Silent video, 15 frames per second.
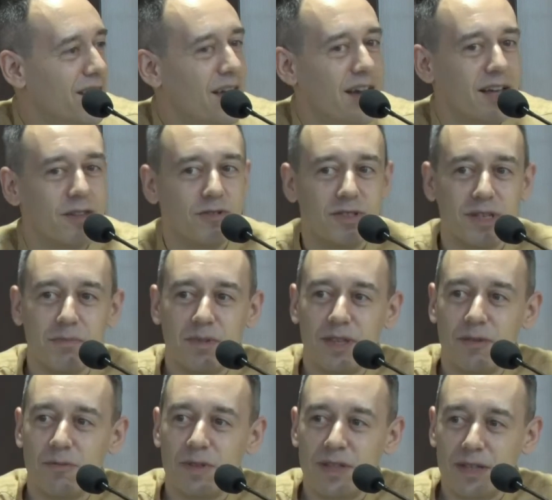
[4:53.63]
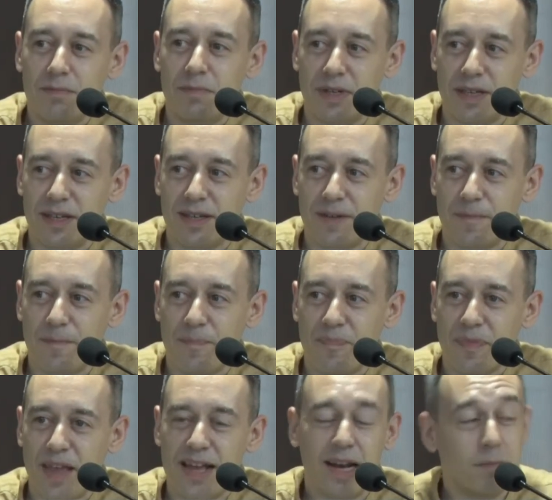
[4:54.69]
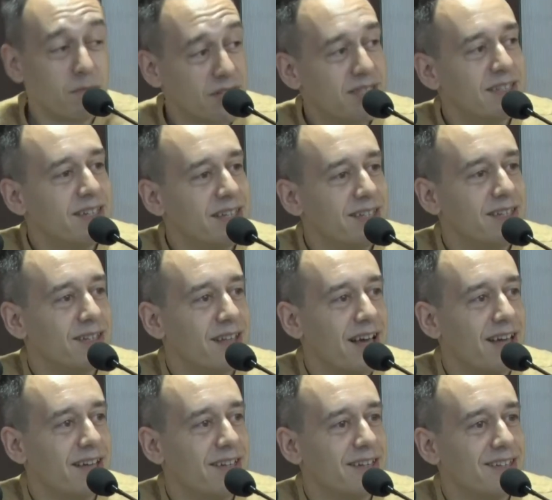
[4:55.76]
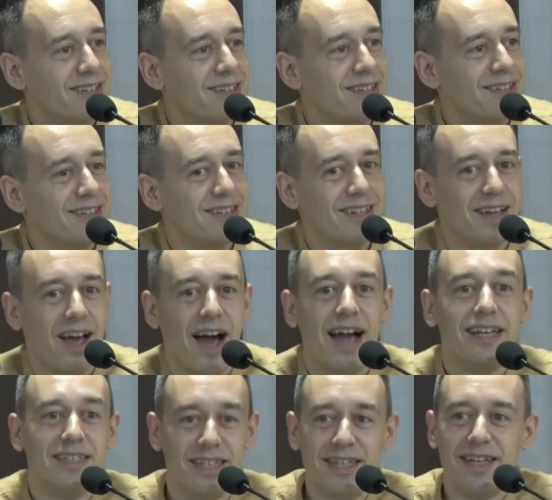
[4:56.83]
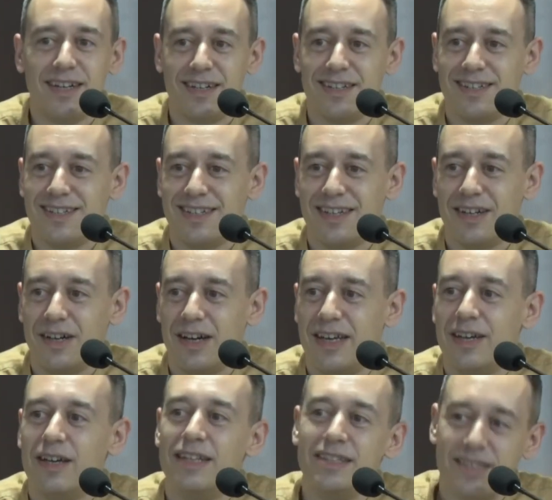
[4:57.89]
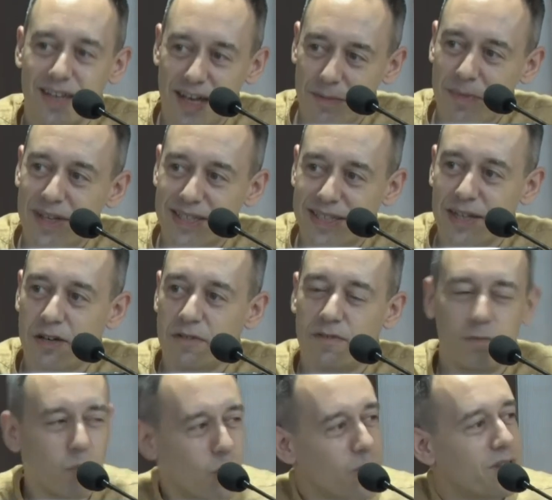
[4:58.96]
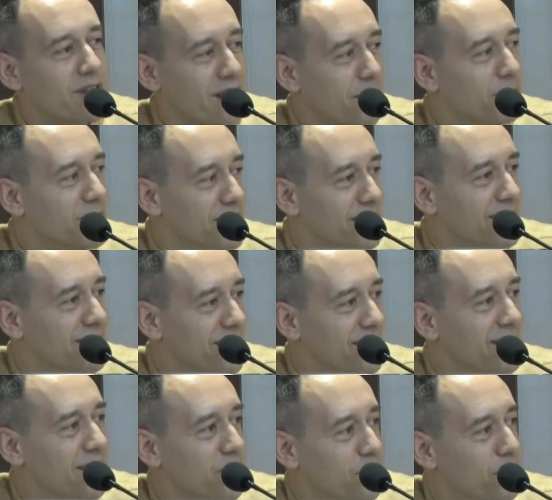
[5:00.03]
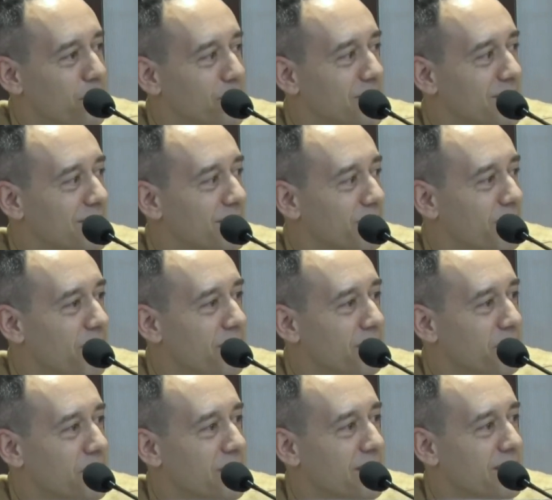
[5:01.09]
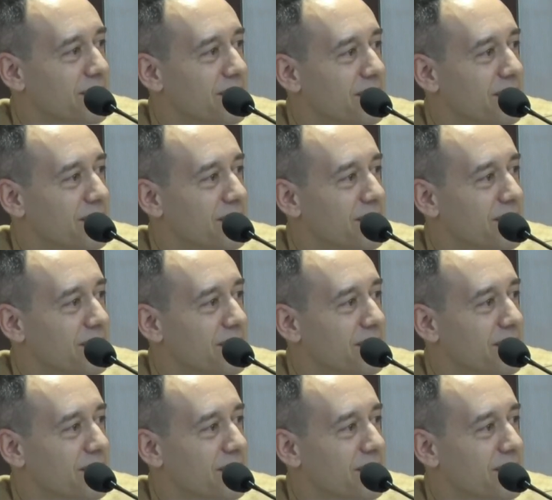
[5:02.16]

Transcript: And there's something within me, and I'm listening to that idea inside myself more than I'm listening to the other person in front of me.